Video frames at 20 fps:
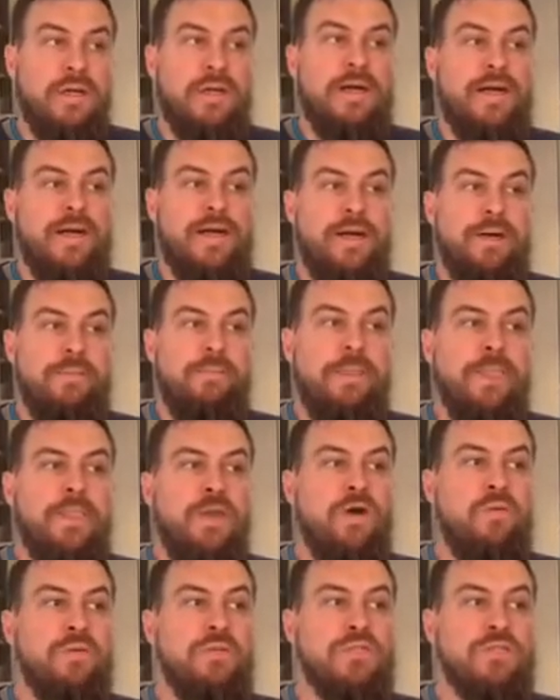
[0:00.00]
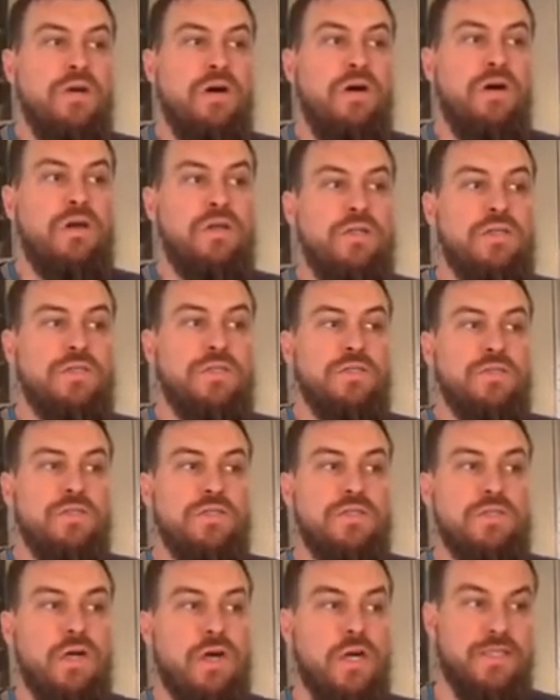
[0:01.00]
almost all
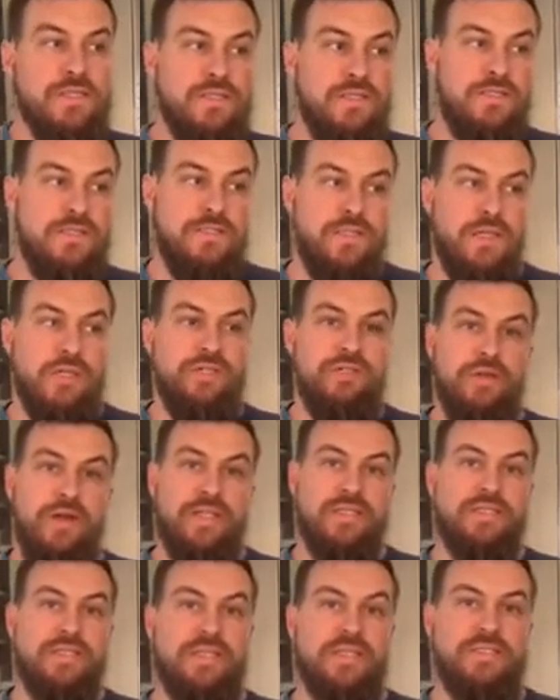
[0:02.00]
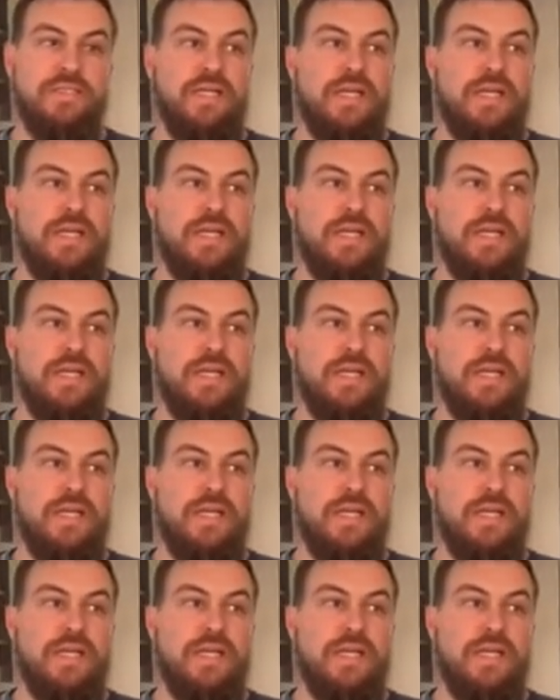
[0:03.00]
sauces and dressings.